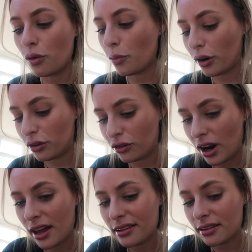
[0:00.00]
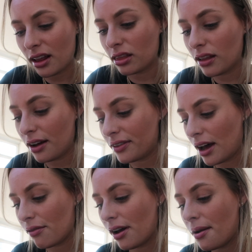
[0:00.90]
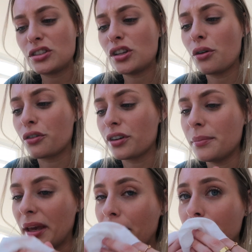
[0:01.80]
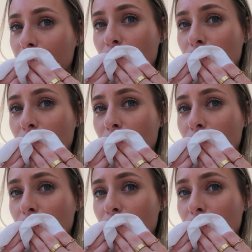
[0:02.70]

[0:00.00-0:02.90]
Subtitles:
moisturized. Love that one. So creamy.